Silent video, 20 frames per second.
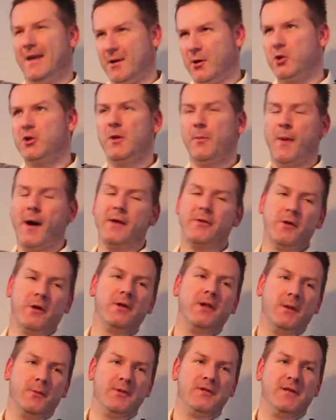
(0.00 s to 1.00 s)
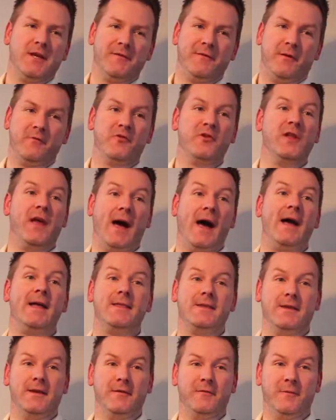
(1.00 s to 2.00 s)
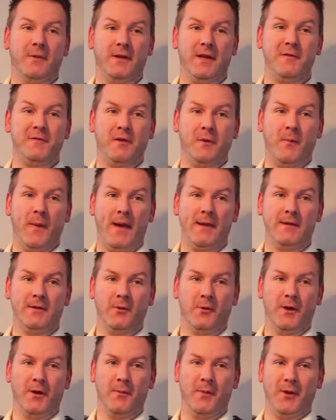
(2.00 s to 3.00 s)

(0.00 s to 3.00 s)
Good, the Bad and Ugly, I would say, if I really had to, if my life depended on it,